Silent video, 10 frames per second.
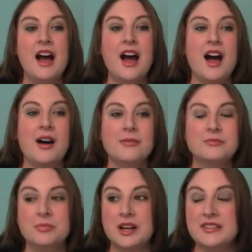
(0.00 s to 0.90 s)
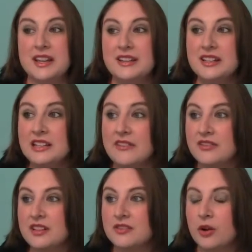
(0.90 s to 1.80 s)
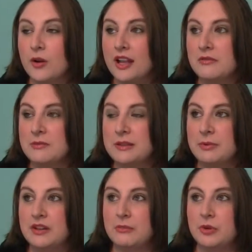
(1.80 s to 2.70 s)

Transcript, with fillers: um, but they did definitely throw it at me pretty,